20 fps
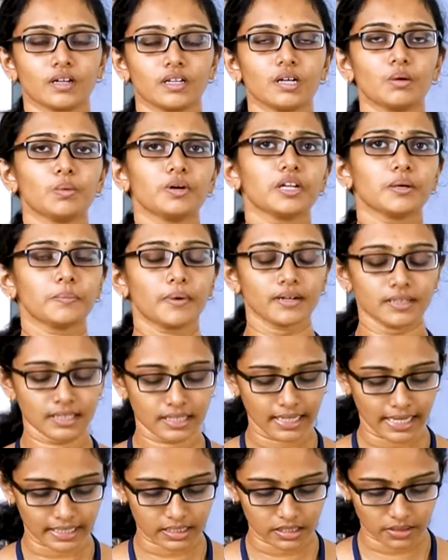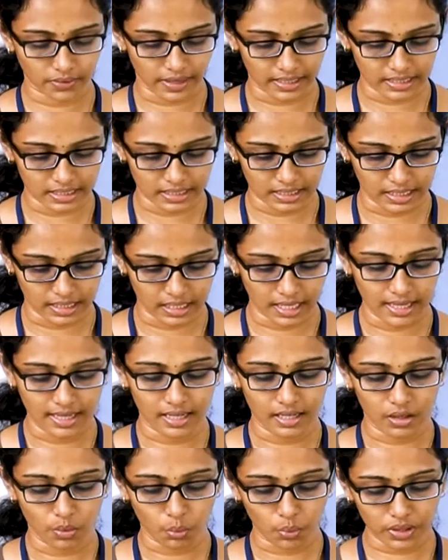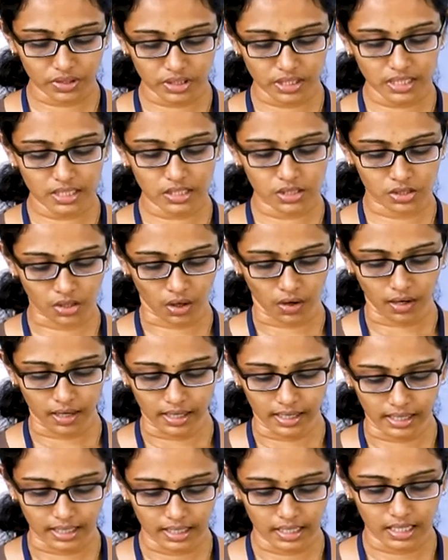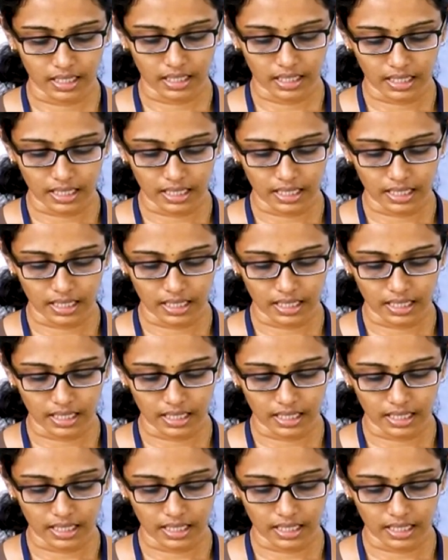Now what about the next question? Which is taller,